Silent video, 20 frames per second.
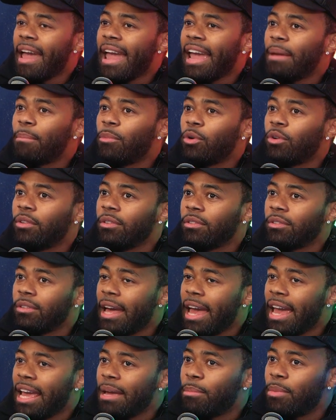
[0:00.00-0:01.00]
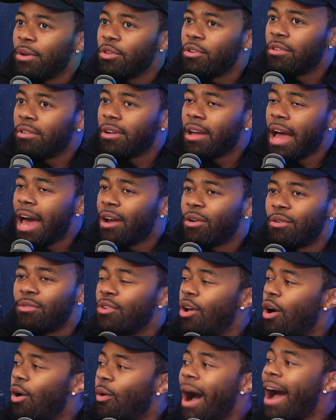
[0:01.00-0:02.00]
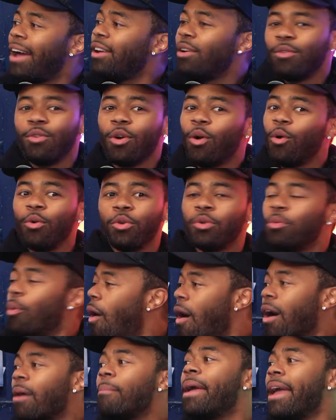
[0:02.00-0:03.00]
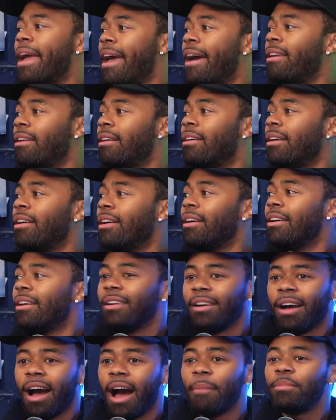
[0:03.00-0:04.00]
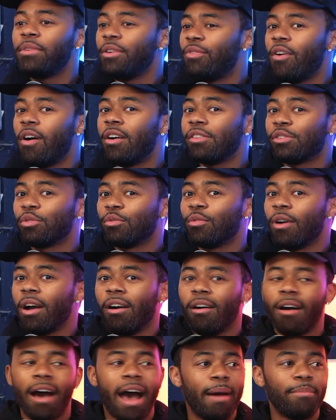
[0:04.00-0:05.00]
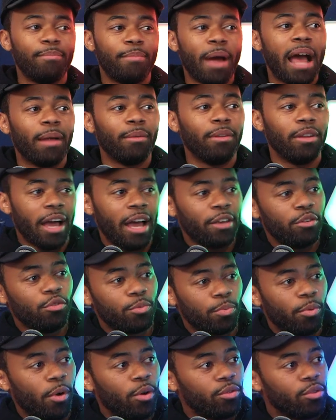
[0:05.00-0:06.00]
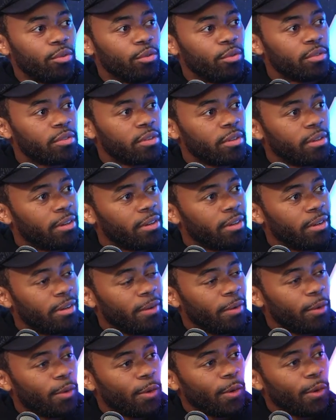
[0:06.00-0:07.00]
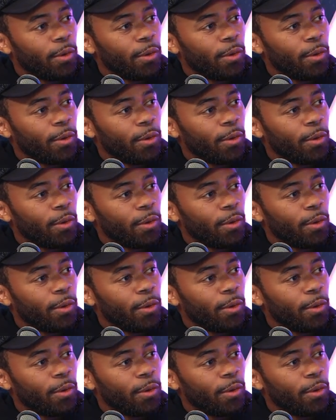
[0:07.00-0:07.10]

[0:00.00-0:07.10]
able, able you're I don't know. I, I don't know that. who you are, man. Lee, LJ. I'm Devvon Terrell. I, I I use Pro Tools. Yeah, so y'all are my